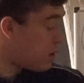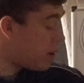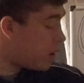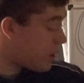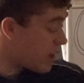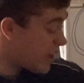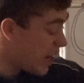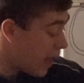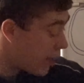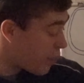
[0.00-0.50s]

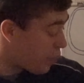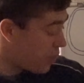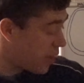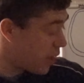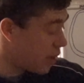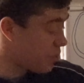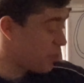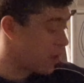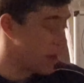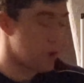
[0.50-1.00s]
The last
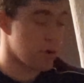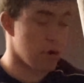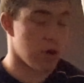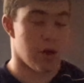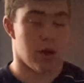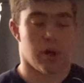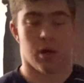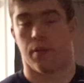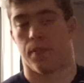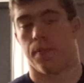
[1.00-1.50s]
thing that
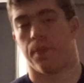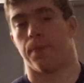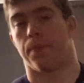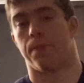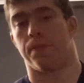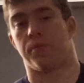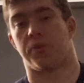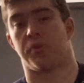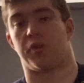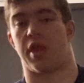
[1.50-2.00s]

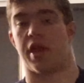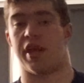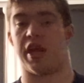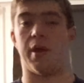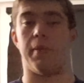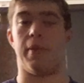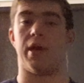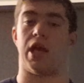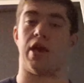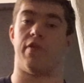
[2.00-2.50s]

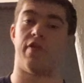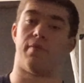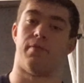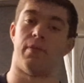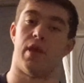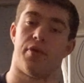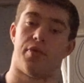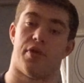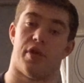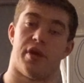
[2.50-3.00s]
dynamic effort
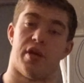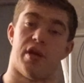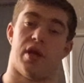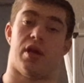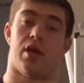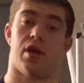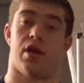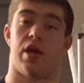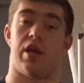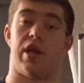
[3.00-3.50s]
method
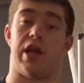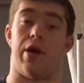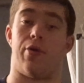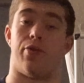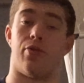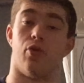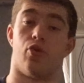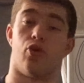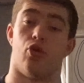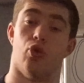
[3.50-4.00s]

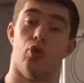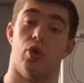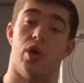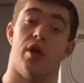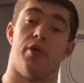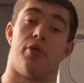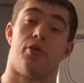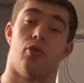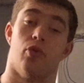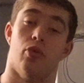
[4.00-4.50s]
allows you to
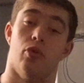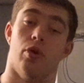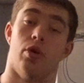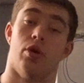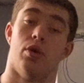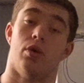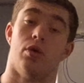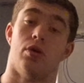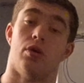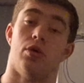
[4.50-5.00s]
is to
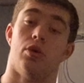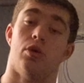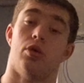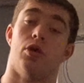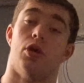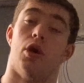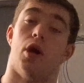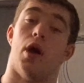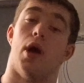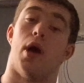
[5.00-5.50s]

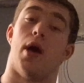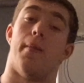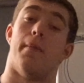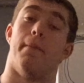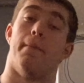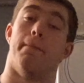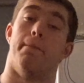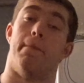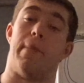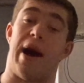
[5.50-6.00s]

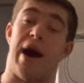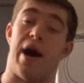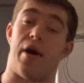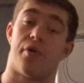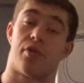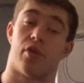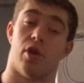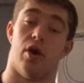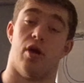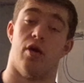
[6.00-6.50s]

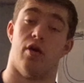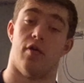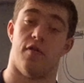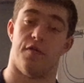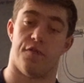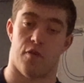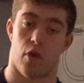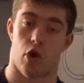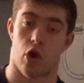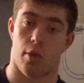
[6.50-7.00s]
master
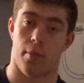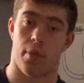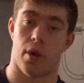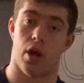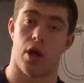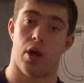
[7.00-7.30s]
form,